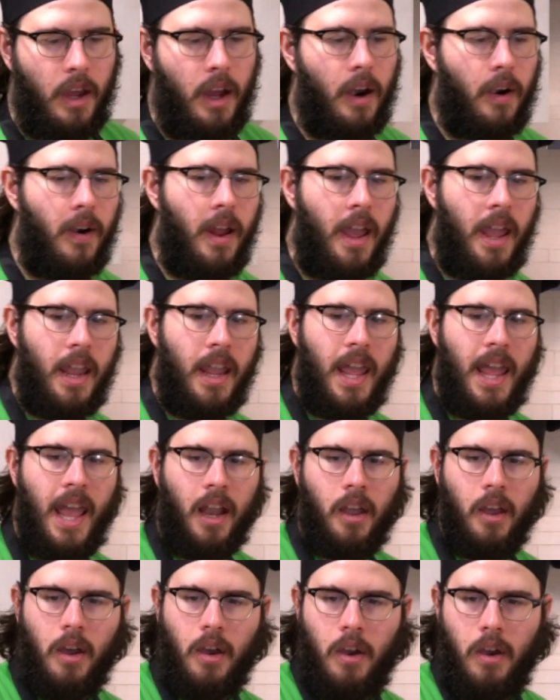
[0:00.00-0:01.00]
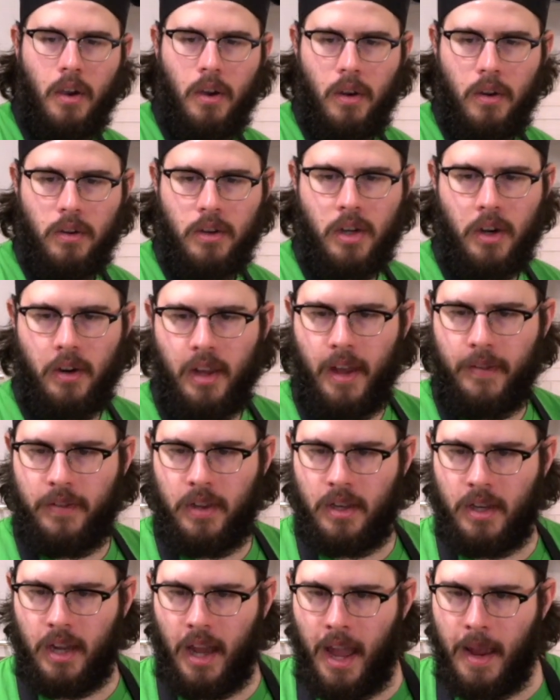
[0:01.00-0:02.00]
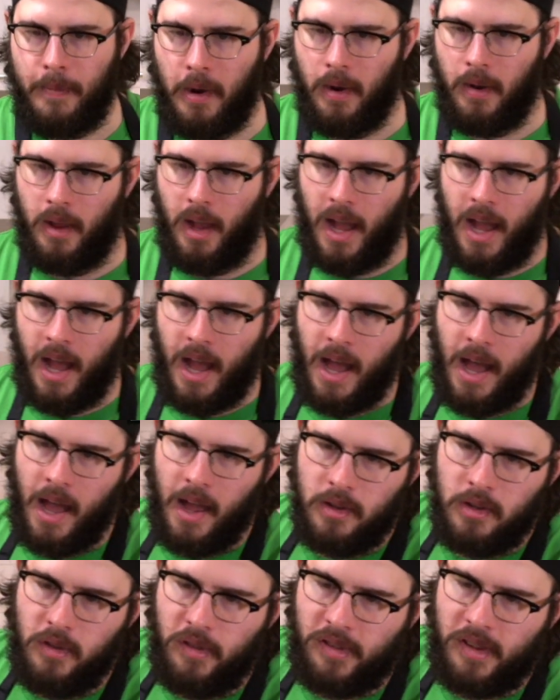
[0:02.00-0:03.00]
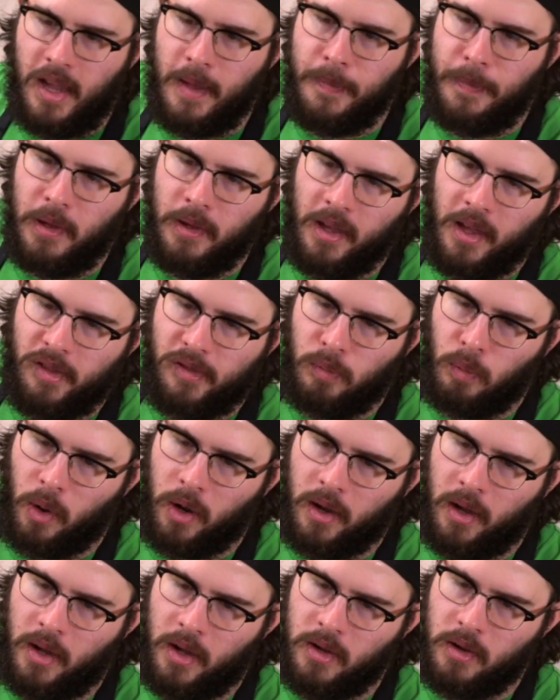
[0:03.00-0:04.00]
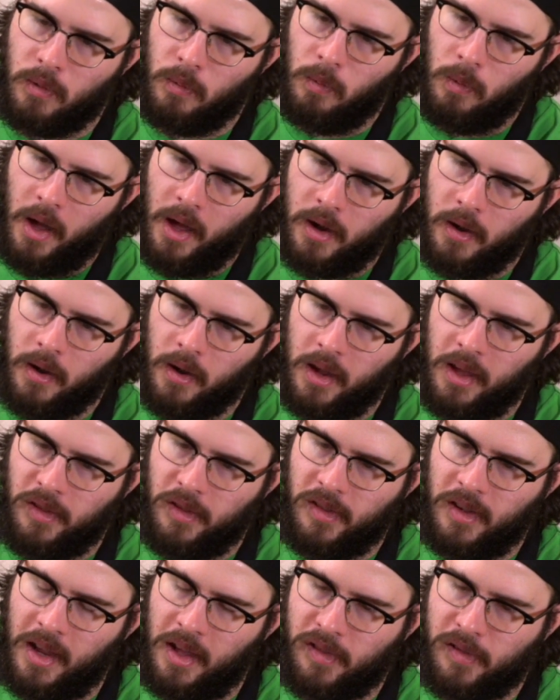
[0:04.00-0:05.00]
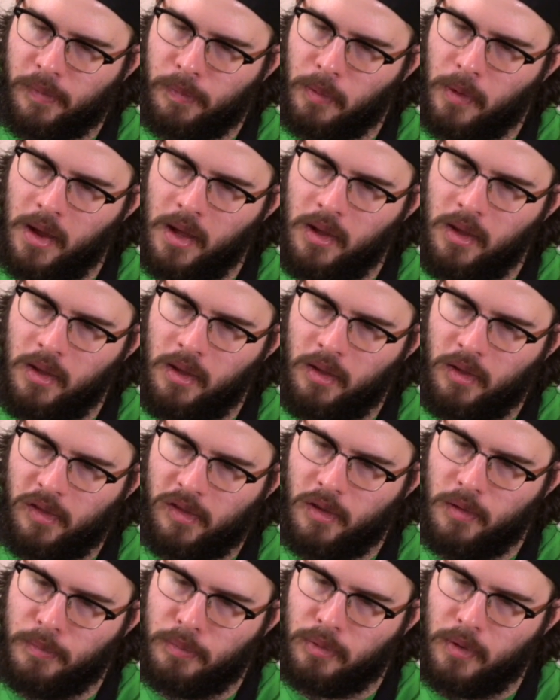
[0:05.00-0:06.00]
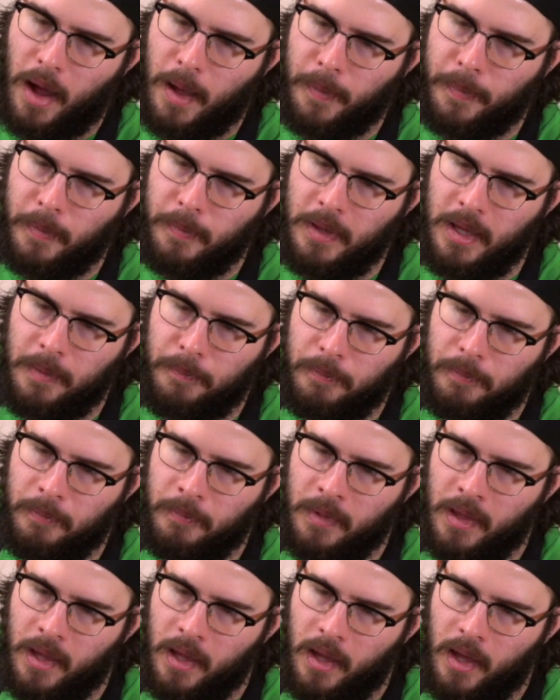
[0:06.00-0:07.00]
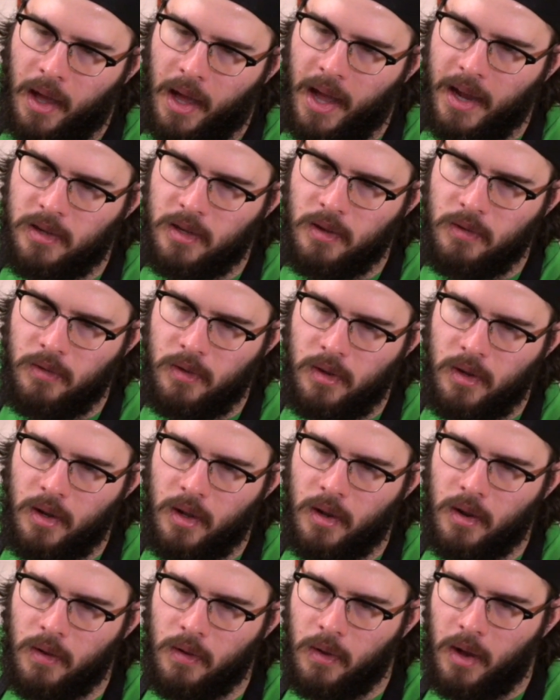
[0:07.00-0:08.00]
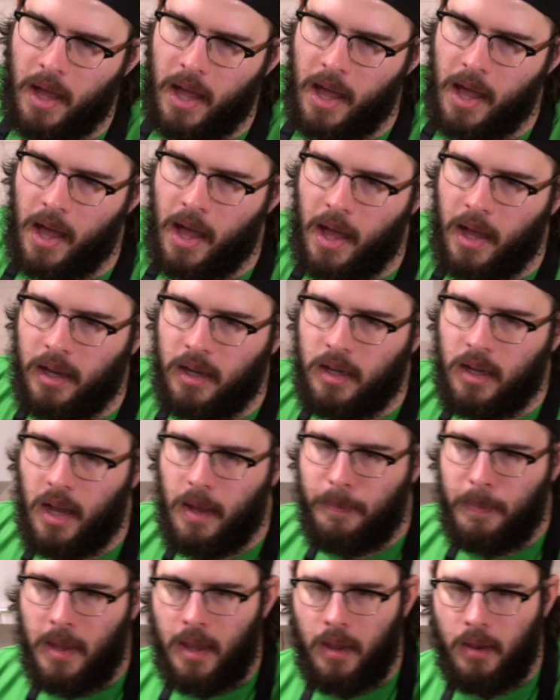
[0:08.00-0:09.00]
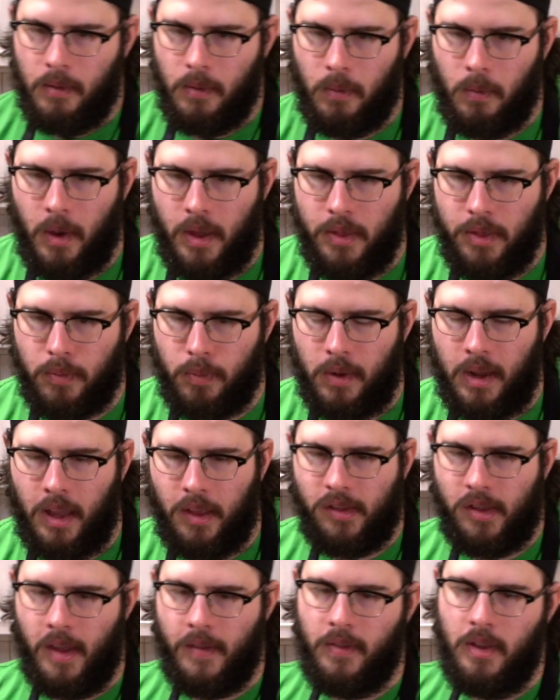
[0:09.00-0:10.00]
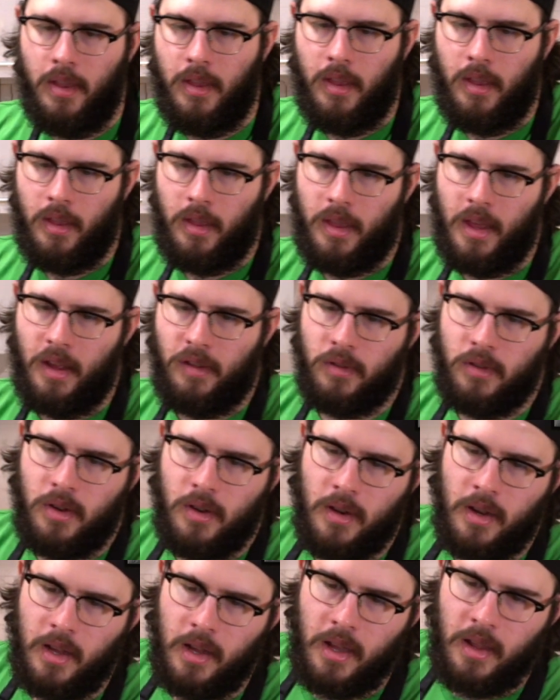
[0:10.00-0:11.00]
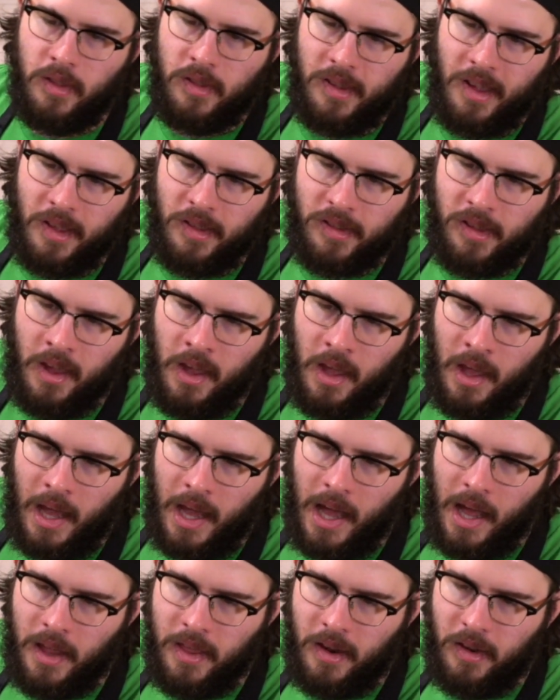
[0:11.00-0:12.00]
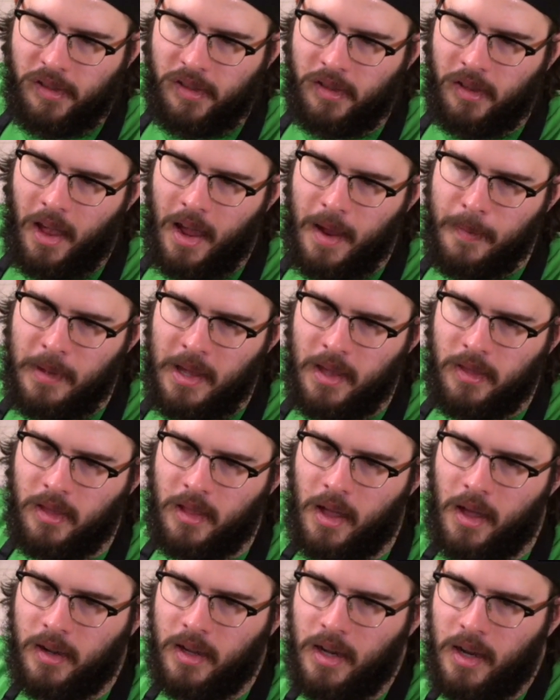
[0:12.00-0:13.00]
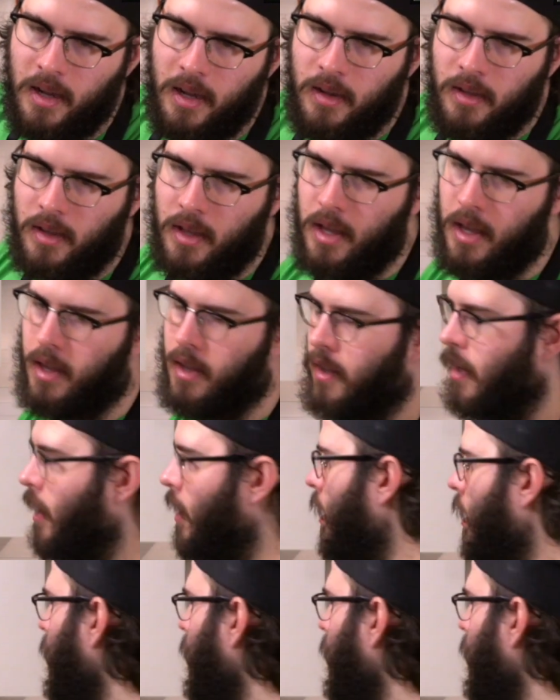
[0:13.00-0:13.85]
All right, Echo, turn off the timer. Uh, do staple guns work underwater? Is it a spring? So probably, I don't know. Uh, Guppy1387, thanks for tuning in, says, uh, they are slimy and long and ugly.